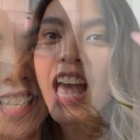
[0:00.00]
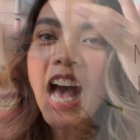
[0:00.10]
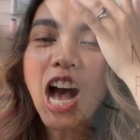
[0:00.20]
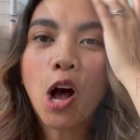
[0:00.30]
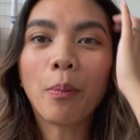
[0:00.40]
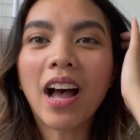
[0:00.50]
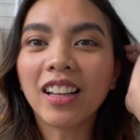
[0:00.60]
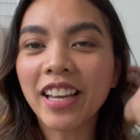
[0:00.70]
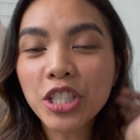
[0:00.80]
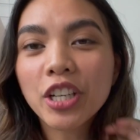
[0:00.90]
I'll
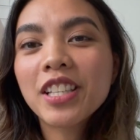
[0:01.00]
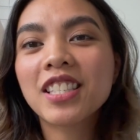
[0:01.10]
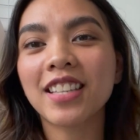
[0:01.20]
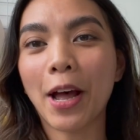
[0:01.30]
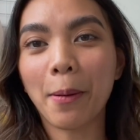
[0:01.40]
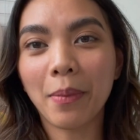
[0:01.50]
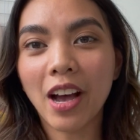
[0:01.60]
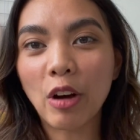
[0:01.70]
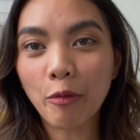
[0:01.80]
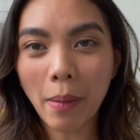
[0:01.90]
insert some
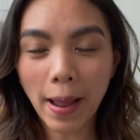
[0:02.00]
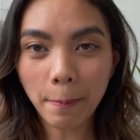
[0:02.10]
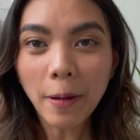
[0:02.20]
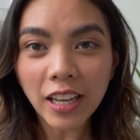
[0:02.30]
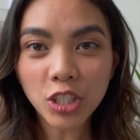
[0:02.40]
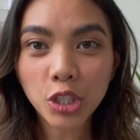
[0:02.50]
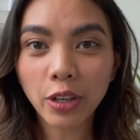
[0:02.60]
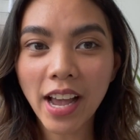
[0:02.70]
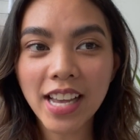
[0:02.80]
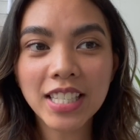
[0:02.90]
of my
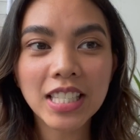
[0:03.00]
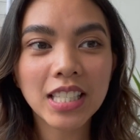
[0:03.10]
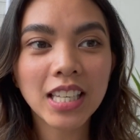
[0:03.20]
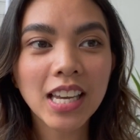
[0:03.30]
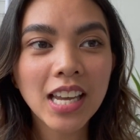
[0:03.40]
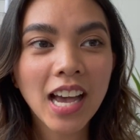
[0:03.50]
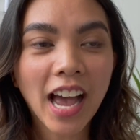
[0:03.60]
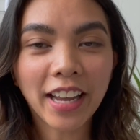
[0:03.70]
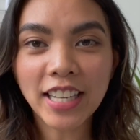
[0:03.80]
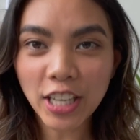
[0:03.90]
Pinterest, I
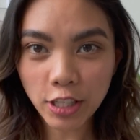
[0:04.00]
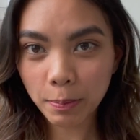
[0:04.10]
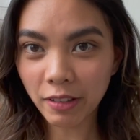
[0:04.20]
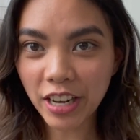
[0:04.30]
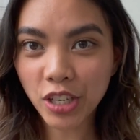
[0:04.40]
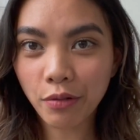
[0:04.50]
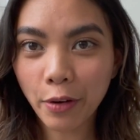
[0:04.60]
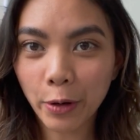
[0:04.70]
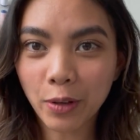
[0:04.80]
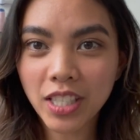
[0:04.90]
guess, inspiration
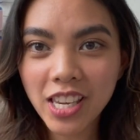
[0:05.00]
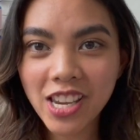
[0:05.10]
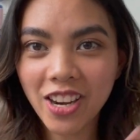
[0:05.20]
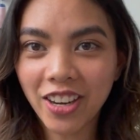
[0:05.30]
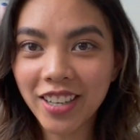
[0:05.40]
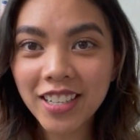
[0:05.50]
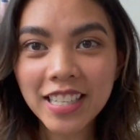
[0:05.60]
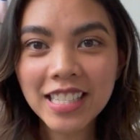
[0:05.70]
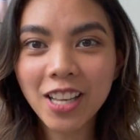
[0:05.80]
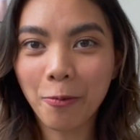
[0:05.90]
photos here
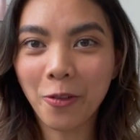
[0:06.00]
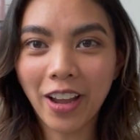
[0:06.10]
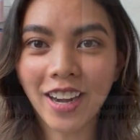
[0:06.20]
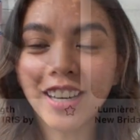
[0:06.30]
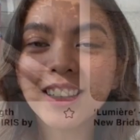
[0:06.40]
somewhere.